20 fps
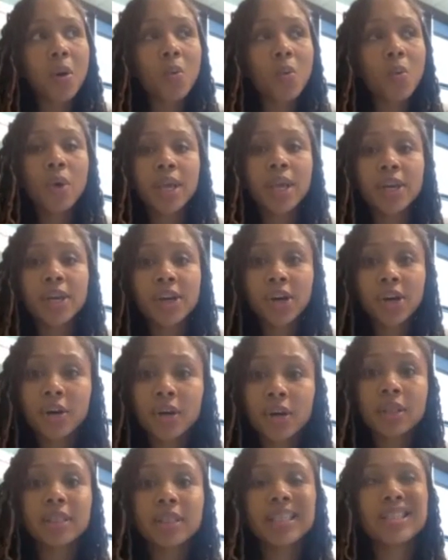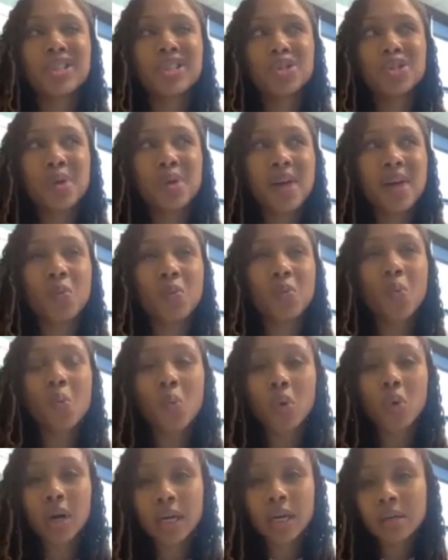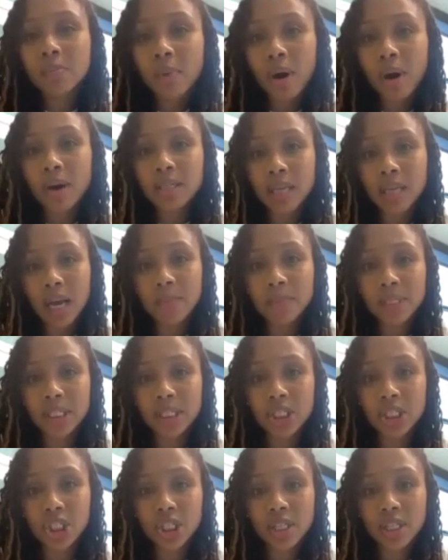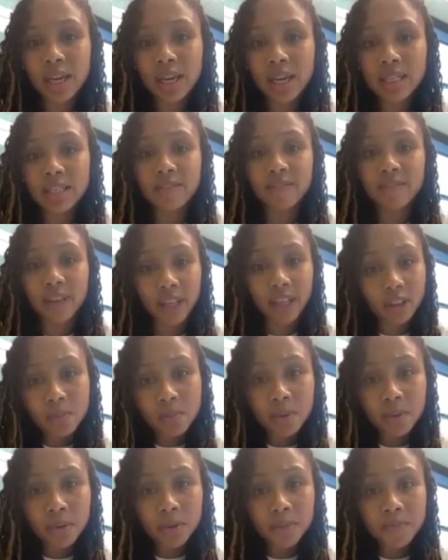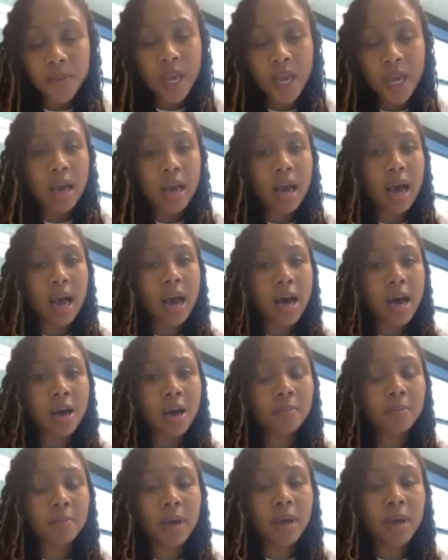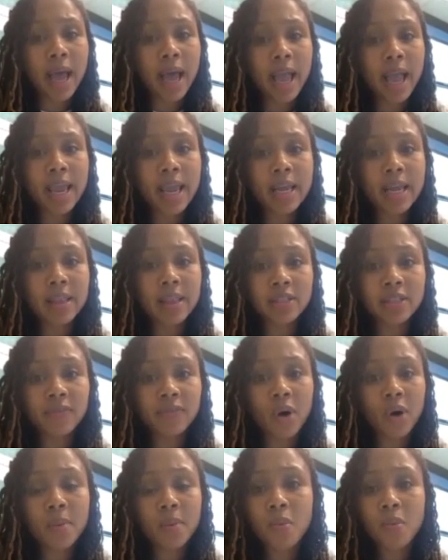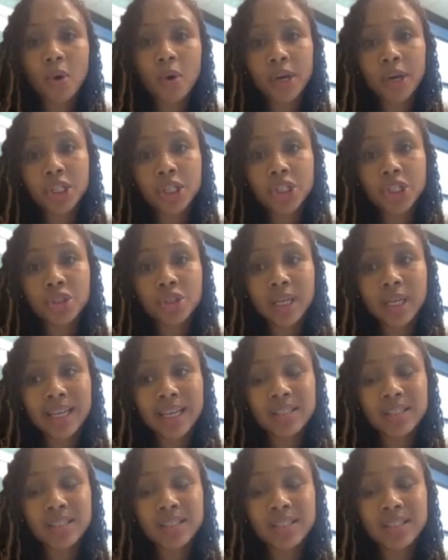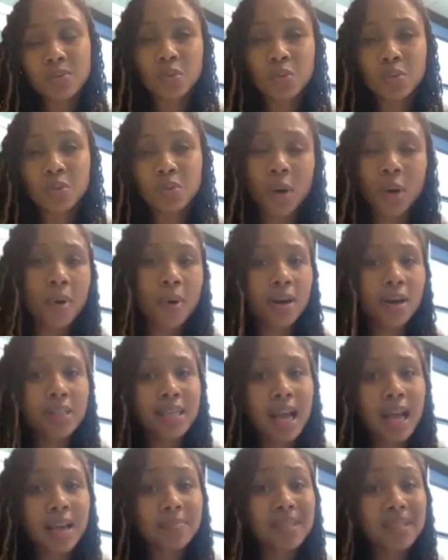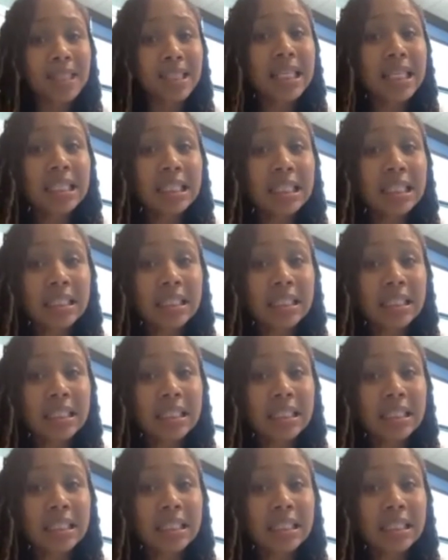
We currently do have one part-time position that is available, and that's for our mortgage unit. It's a part-time seasonal